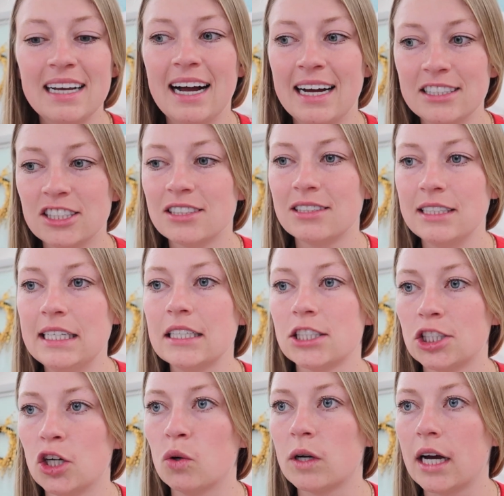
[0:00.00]
I just need a
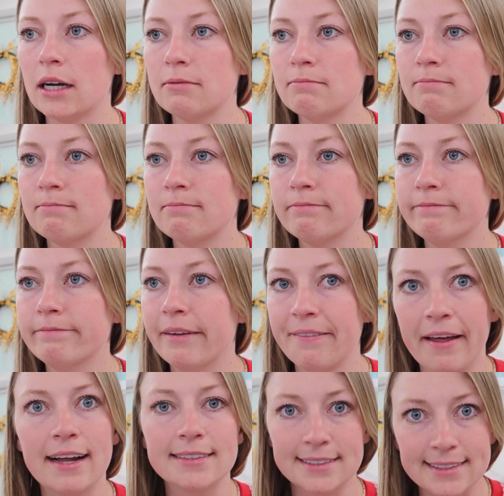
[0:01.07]
soda. And
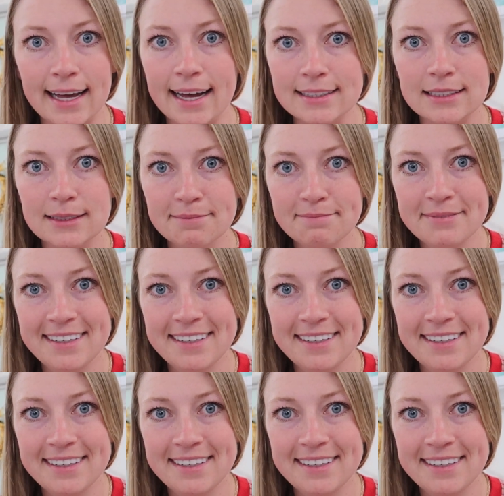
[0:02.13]
that's that.